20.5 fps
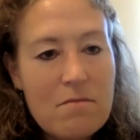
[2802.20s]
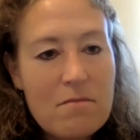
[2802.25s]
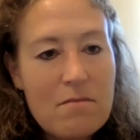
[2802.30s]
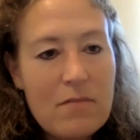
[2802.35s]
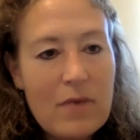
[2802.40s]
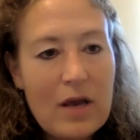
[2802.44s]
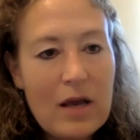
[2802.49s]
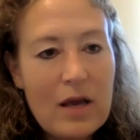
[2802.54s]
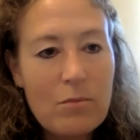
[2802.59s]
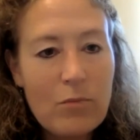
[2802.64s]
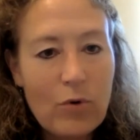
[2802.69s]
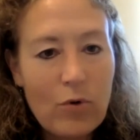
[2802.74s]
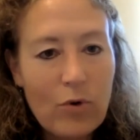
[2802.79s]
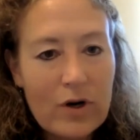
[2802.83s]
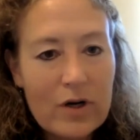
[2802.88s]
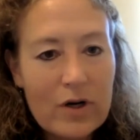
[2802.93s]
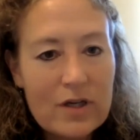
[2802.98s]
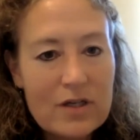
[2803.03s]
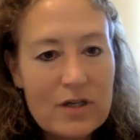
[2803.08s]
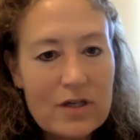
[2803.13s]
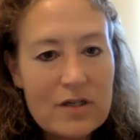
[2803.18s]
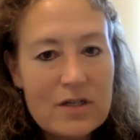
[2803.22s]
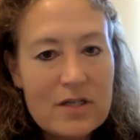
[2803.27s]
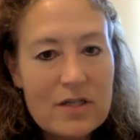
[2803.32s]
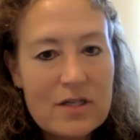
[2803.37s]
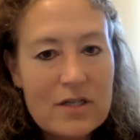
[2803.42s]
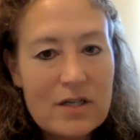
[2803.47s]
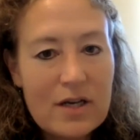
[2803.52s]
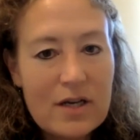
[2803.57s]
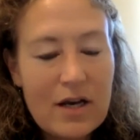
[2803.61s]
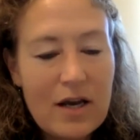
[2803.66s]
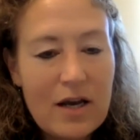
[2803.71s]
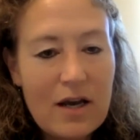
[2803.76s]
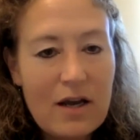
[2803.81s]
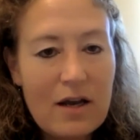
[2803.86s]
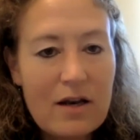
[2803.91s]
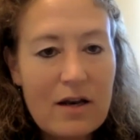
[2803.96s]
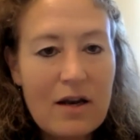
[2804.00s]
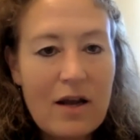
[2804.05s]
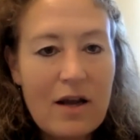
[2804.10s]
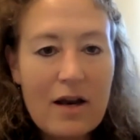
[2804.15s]
important
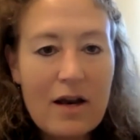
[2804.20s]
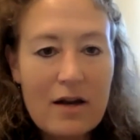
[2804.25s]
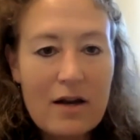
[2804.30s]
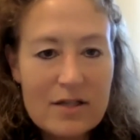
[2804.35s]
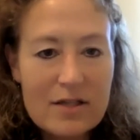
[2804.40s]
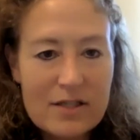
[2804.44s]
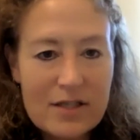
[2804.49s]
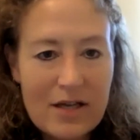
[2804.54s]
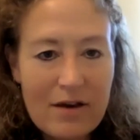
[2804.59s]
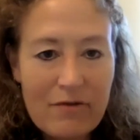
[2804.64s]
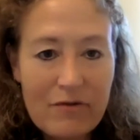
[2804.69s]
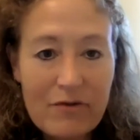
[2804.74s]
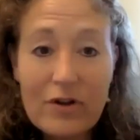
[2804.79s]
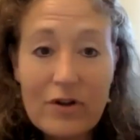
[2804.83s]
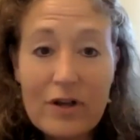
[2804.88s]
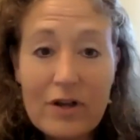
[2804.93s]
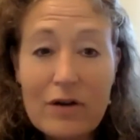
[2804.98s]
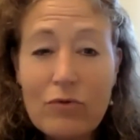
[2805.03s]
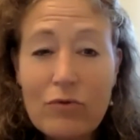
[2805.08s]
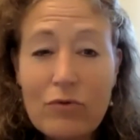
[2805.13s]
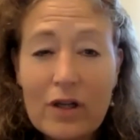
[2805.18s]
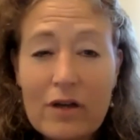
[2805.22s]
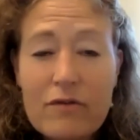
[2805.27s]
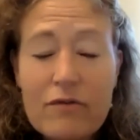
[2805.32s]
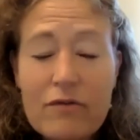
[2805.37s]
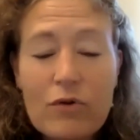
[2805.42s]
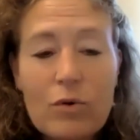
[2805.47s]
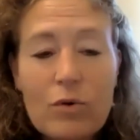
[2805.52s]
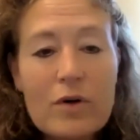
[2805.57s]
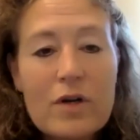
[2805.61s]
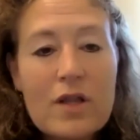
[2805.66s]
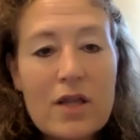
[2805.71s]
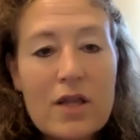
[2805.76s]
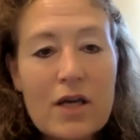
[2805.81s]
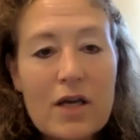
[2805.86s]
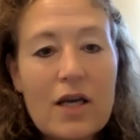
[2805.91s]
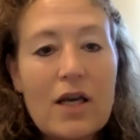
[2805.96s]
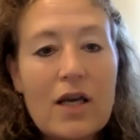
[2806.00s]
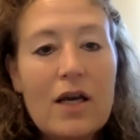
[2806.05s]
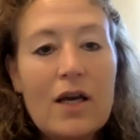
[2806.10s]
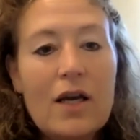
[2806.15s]
and insightful and really
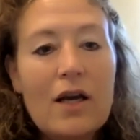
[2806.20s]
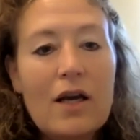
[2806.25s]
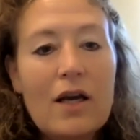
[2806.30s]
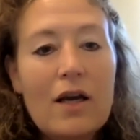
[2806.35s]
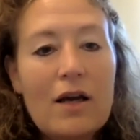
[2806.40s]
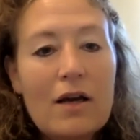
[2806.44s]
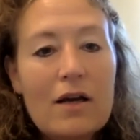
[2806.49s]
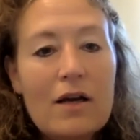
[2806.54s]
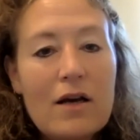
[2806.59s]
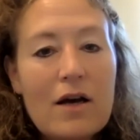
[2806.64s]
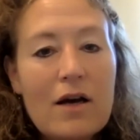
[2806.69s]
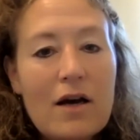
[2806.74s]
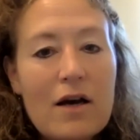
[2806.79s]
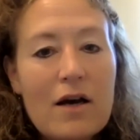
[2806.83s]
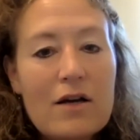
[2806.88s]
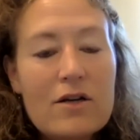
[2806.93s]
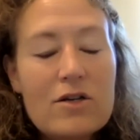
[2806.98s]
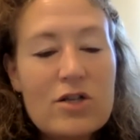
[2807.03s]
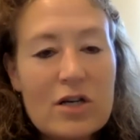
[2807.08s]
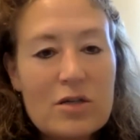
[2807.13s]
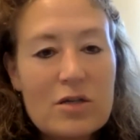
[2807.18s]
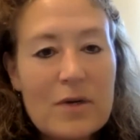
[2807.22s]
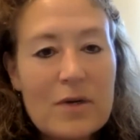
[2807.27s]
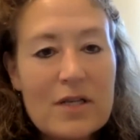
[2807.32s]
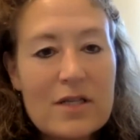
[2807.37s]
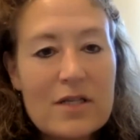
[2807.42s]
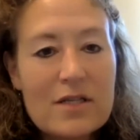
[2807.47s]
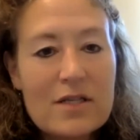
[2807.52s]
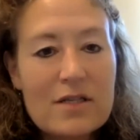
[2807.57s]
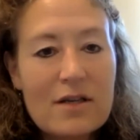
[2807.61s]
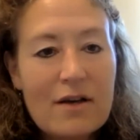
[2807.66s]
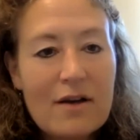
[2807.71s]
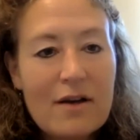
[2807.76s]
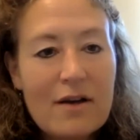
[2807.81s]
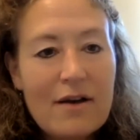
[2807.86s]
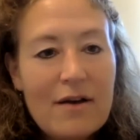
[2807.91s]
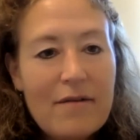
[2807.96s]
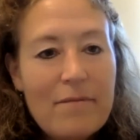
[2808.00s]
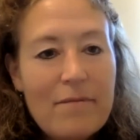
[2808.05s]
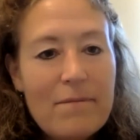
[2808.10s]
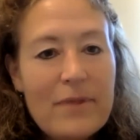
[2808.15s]
forward-thinking judgments.
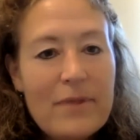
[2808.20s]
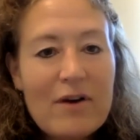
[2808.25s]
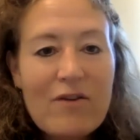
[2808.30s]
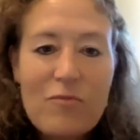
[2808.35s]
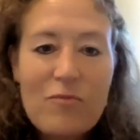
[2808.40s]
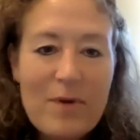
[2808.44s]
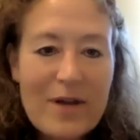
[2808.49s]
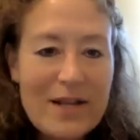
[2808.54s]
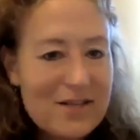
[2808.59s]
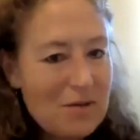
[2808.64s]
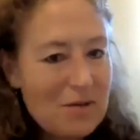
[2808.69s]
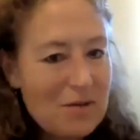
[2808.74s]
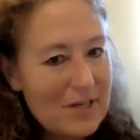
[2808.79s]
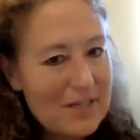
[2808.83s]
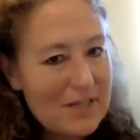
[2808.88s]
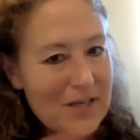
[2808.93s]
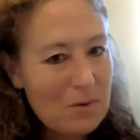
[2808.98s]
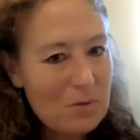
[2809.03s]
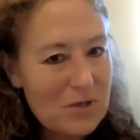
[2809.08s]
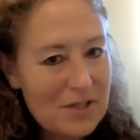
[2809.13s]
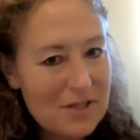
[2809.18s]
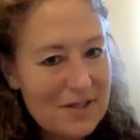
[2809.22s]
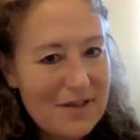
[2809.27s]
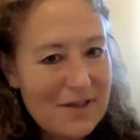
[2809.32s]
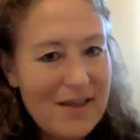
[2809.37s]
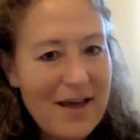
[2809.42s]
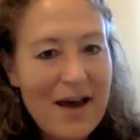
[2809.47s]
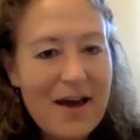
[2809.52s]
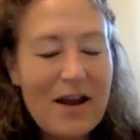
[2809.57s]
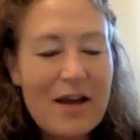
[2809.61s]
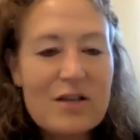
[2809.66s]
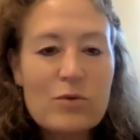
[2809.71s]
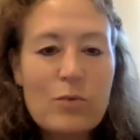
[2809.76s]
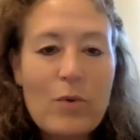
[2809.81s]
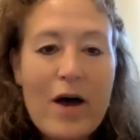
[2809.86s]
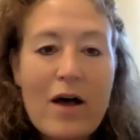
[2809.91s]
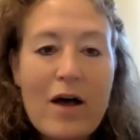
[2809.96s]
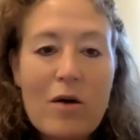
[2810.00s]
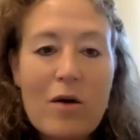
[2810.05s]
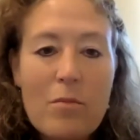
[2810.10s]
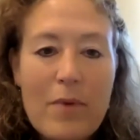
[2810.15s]
There have been some exceptions to that as
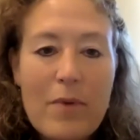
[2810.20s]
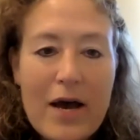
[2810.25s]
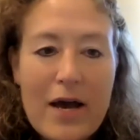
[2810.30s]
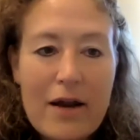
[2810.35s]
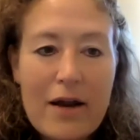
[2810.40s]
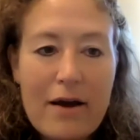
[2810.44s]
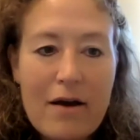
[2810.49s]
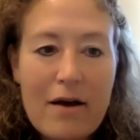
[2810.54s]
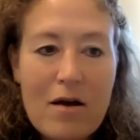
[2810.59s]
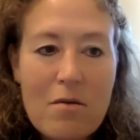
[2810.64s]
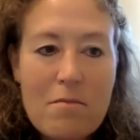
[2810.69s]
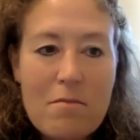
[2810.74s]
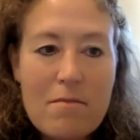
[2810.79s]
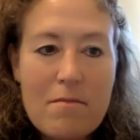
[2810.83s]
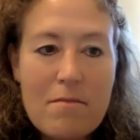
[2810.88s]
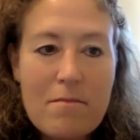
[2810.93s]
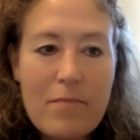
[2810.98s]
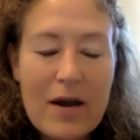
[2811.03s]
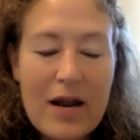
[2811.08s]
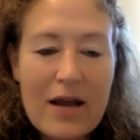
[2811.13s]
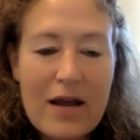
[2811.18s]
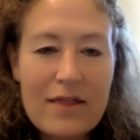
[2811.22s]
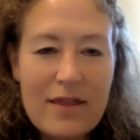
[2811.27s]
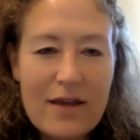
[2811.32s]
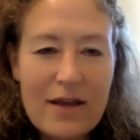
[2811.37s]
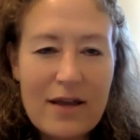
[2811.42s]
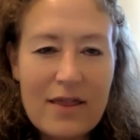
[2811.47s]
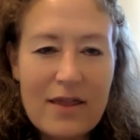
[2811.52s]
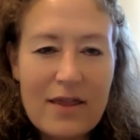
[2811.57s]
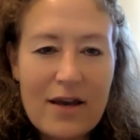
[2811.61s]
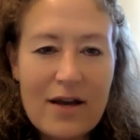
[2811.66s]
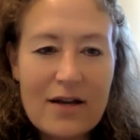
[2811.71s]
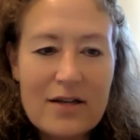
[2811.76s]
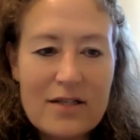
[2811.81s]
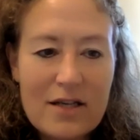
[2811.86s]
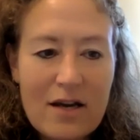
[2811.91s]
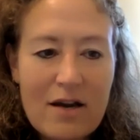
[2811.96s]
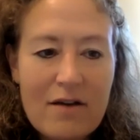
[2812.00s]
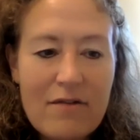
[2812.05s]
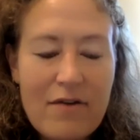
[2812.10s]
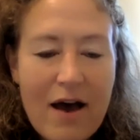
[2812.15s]
well, but I think the
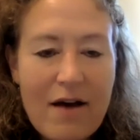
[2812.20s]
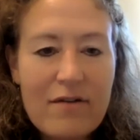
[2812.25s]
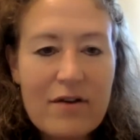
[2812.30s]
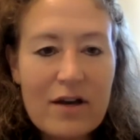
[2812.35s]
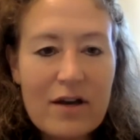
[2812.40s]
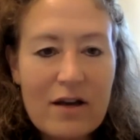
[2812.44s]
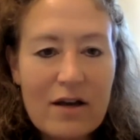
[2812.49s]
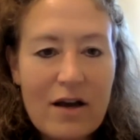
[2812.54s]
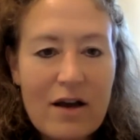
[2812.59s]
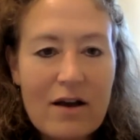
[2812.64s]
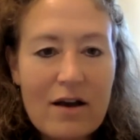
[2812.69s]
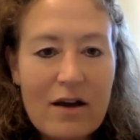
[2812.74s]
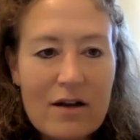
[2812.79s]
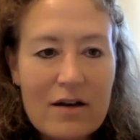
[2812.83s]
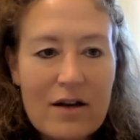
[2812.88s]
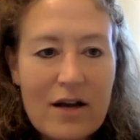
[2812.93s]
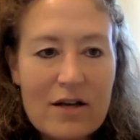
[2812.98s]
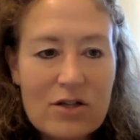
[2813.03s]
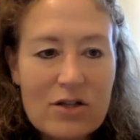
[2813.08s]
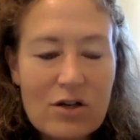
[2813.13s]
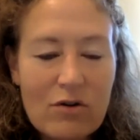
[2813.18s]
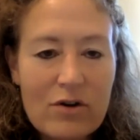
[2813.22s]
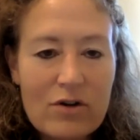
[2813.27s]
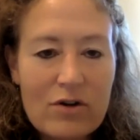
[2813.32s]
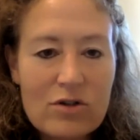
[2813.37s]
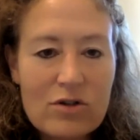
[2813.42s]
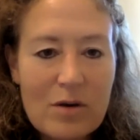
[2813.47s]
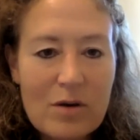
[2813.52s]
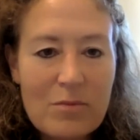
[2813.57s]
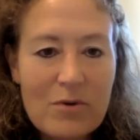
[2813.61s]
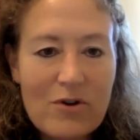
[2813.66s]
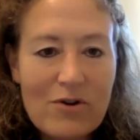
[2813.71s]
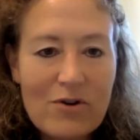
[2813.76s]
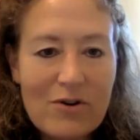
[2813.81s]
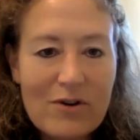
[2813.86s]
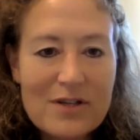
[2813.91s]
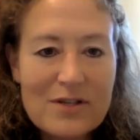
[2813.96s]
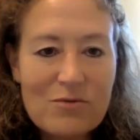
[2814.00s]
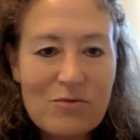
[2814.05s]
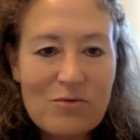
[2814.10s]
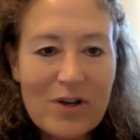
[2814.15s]
idea of having a National Green Tribunal
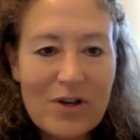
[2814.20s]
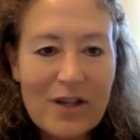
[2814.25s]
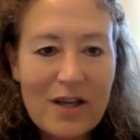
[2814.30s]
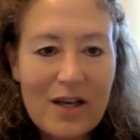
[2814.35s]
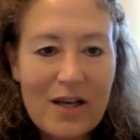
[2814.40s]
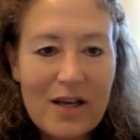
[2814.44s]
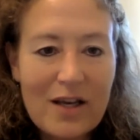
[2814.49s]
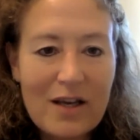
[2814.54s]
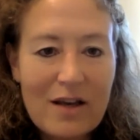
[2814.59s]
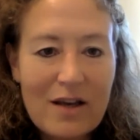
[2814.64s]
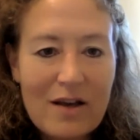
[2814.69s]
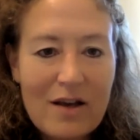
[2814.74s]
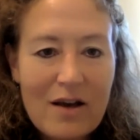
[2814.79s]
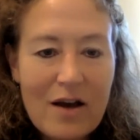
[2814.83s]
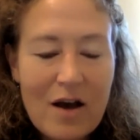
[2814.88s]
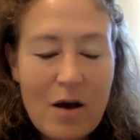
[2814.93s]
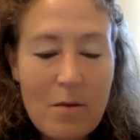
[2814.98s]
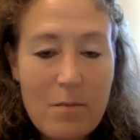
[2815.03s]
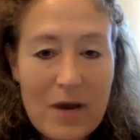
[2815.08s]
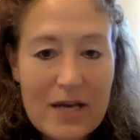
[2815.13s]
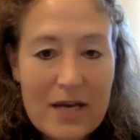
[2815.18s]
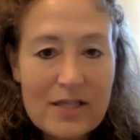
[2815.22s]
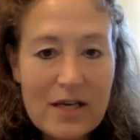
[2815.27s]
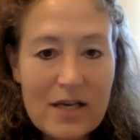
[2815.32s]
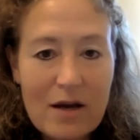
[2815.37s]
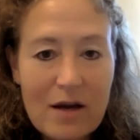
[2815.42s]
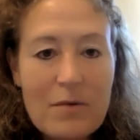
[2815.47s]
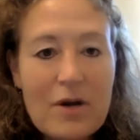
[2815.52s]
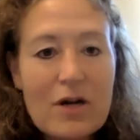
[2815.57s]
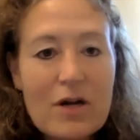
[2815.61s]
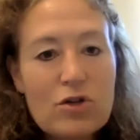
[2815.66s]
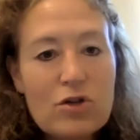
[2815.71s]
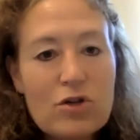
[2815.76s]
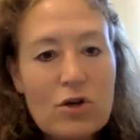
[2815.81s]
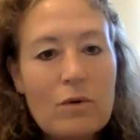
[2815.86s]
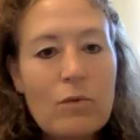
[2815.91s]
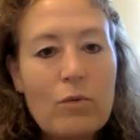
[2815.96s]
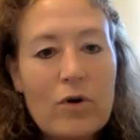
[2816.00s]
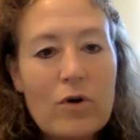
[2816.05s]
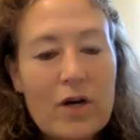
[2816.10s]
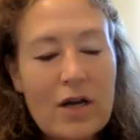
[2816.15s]
is really amazing. I'm not sure
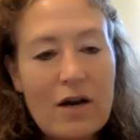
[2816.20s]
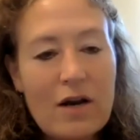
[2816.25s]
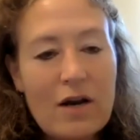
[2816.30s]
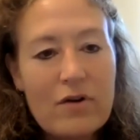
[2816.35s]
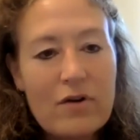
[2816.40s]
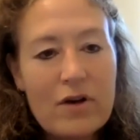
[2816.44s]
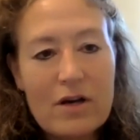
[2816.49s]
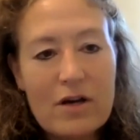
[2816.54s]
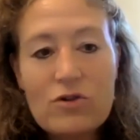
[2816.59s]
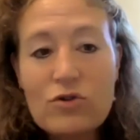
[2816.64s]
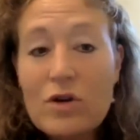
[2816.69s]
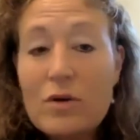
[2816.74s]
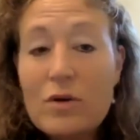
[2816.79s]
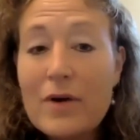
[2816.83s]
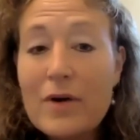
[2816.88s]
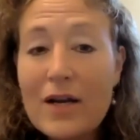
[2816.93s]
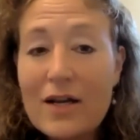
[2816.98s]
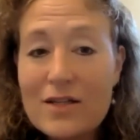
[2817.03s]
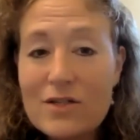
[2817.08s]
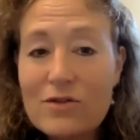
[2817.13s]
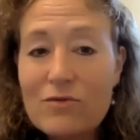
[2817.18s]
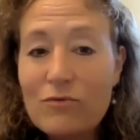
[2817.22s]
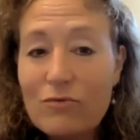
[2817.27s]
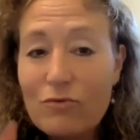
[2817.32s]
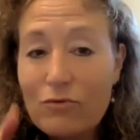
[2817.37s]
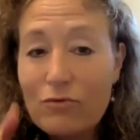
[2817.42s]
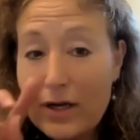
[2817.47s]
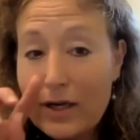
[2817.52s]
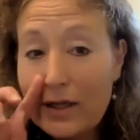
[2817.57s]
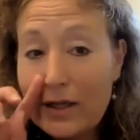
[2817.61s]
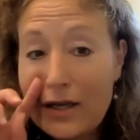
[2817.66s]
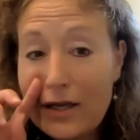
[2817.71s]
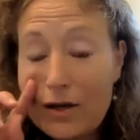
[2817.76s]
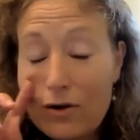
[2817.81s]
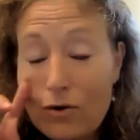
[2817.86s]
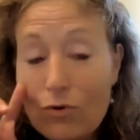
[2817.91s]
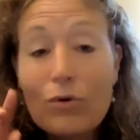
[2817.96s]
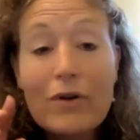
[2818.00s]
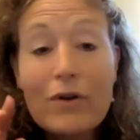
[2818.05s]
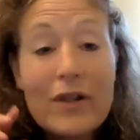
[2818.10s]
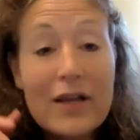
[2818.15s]
it would work in every country, but it's really
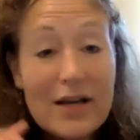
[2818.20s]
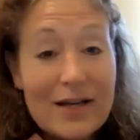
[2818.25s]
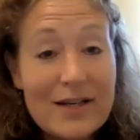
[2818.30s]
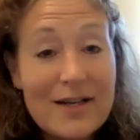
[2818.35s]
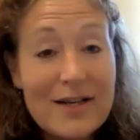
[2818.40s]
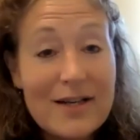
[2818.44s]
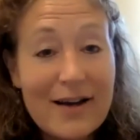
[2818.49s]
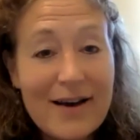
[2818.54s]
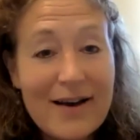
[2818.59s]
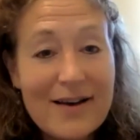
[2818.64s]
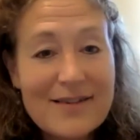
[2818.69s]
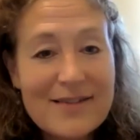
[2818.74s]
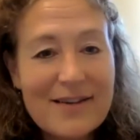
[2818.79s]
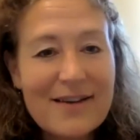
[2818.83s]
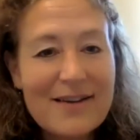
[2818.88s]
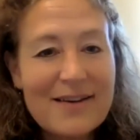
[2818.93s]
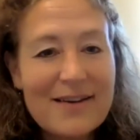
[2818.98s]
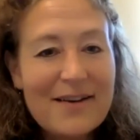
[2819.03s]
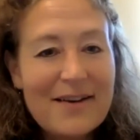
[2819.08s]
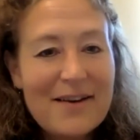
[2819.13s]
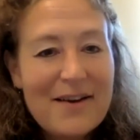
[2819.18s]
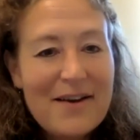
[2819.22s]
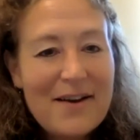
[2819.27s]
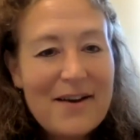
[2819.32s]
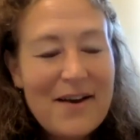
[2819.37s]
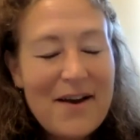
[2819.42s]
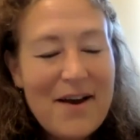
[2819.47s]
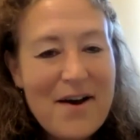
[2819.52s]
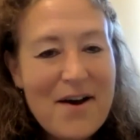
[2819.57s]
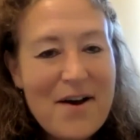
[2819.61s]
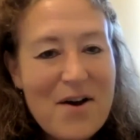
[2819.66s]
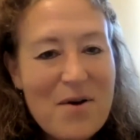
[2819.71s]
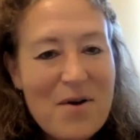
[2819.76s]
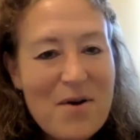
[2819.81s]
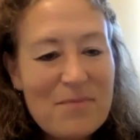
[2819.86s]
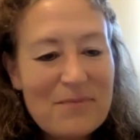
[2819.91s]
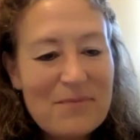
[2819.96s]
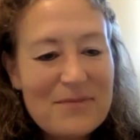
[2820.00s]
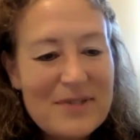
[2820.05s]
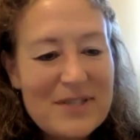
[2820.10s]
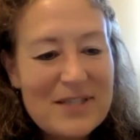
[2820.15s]
cool that India has it.
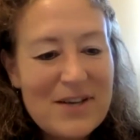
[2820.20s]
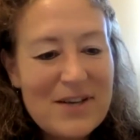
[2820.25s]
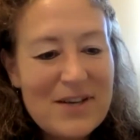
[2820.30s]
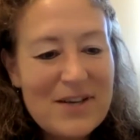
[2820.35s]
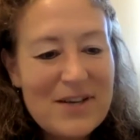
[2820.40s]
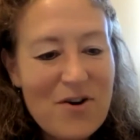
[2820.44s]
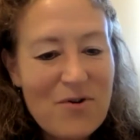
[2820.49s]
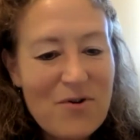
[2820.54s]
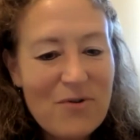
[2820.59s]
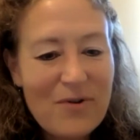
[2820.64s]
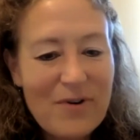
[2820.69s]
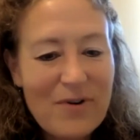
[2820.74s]
So